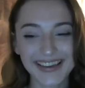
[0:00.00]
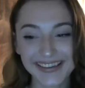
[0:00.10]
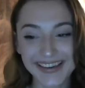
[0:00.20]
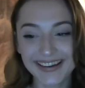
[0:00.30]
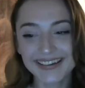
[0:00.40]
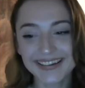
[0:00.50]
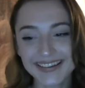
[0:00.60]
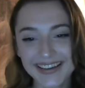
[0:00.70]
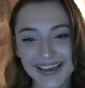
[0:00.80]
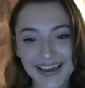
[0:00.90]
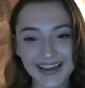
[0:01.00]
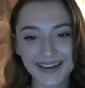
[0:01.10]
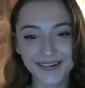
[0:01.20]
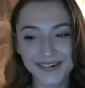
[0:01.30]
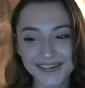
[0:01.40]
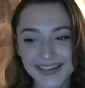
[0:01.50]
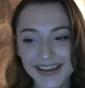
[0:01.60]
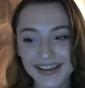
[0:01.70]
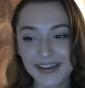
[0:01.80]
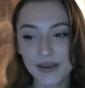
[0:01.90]
Yeah, aren't
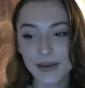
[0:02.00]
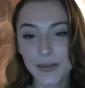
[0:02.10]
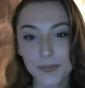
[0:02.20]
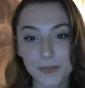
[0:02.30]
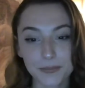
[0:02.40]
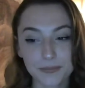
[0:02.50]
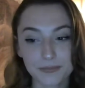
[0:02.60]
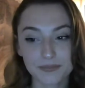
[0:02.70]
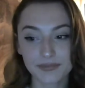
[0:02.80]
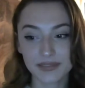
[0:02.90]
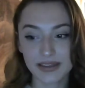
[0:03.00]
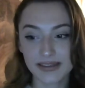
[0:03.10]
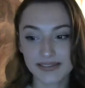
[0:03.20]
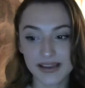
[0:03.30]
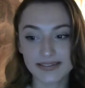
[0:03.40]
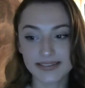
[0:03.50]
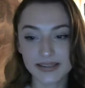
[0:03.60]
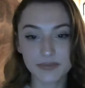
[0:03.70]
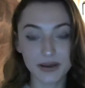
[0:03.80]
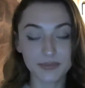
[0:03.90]
I? He's
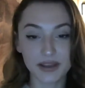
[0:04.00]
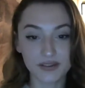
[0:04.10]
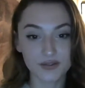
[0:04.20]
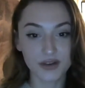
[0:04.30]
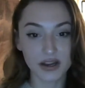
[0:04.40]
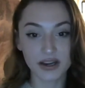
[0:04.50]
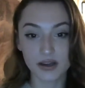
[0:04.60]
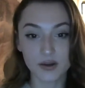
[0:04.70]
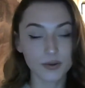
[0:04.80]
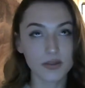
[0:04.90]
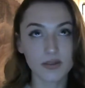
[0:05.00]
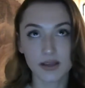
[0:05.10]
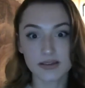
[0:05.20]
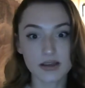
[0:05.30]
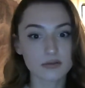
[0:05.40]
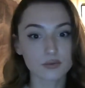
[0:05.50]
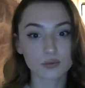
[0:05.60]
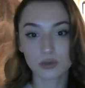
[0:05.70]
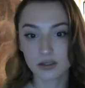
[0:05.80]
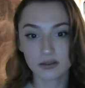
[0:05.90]
actually my best friend. I know that that sounds
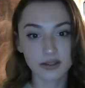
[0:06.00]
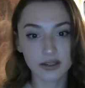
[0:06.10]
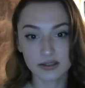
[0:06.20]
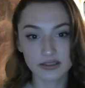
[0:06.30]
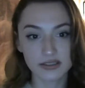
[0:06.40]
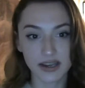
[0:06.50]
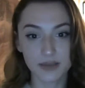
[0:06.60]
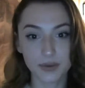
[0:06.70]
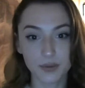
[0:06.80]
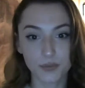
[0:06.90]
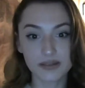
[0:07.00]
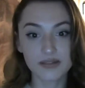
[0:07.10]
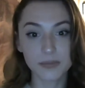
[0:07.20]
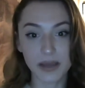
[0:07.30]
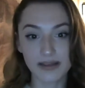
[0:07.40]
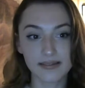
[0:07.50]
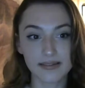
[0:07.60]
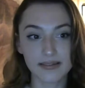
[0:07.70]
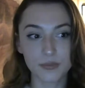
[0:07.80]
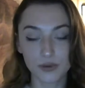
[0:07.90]
really cliche, but we spend
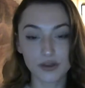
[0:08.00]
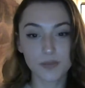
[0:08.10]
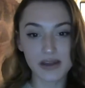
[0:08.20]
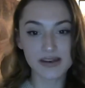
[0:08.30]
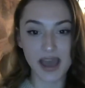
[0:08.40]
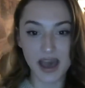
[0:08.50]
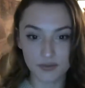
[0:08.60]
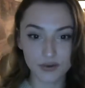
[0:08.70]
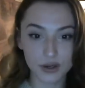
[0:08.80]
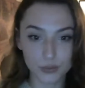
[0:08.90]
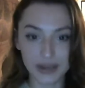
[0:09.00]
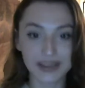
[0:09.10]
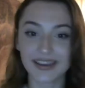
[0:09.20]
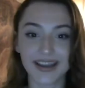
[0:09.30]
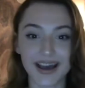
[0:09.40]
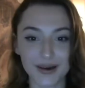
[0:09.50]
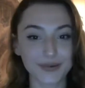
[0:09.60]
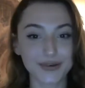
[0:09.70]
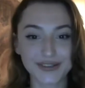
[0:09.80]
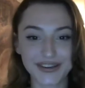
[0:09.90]
every waking
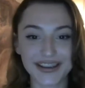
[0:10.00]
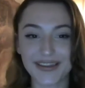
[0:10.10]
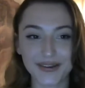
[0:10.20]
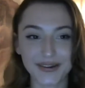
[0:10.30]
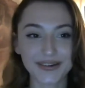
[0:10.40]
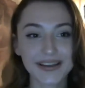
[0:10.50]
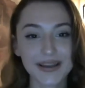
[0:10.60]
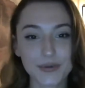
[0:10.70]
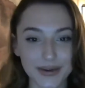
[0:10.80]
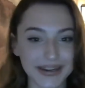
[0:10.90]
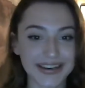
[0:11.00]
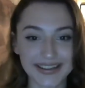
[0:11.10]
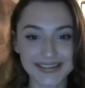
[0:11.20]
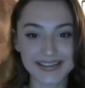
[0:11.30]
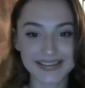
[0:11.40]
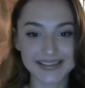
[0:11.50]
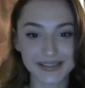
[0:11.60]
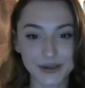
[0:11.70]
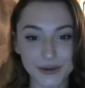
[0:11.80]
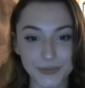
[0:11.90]
hour together when it isn't,
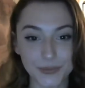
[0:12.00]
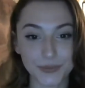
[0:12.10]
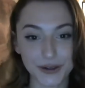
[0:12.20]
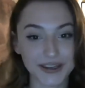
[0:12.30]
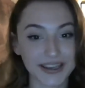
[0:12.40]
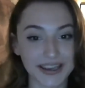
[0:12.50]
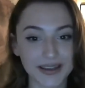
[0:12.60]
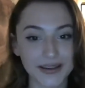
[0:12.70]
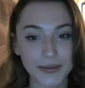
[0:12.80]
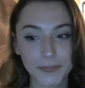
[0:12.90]
you know, working.